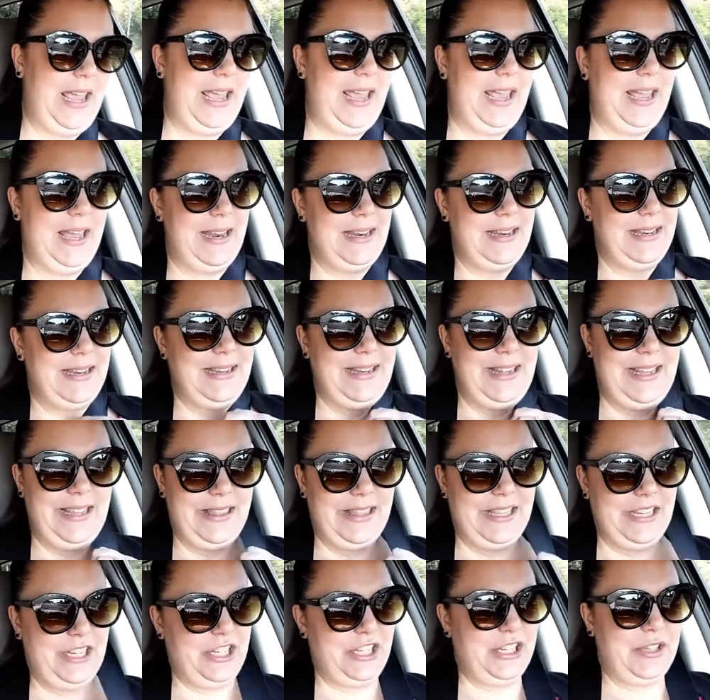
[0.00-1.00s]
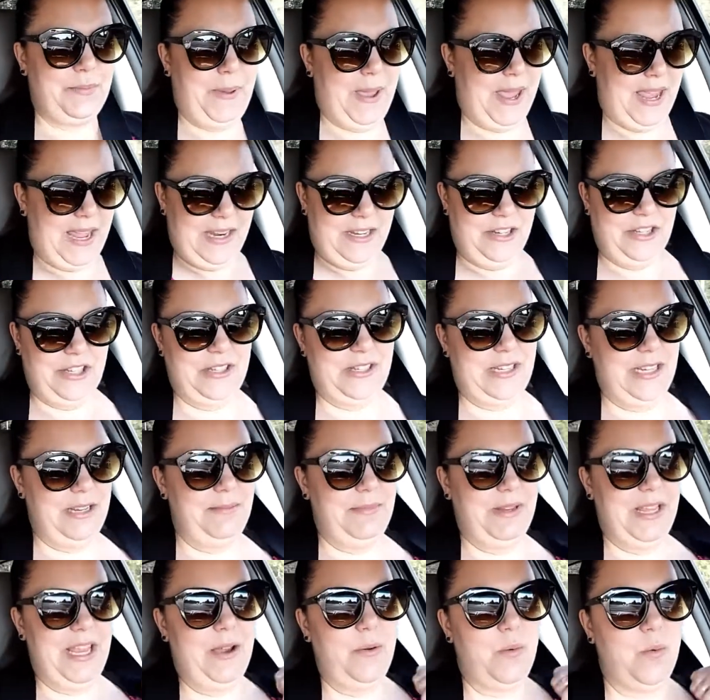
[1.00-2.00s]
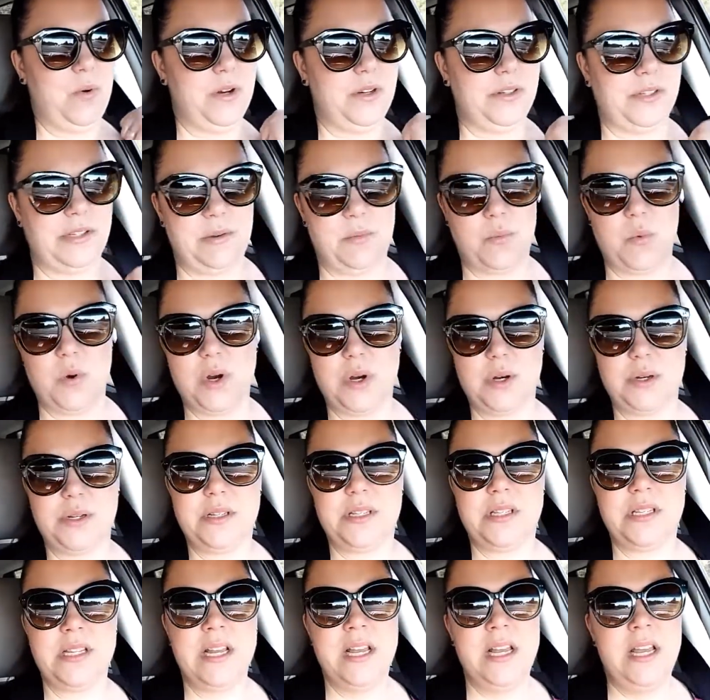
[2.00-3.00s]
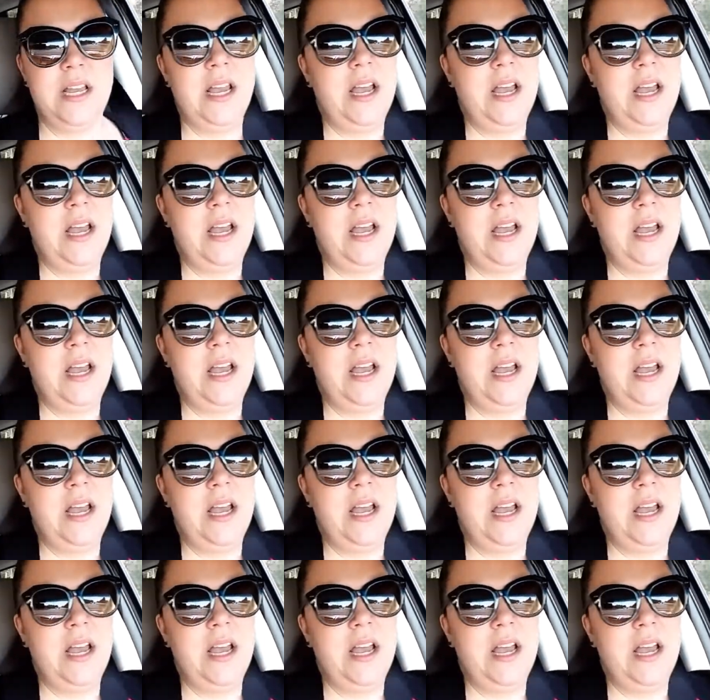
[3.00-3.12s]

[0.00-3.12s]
and the pain just seemed to get worse and worse.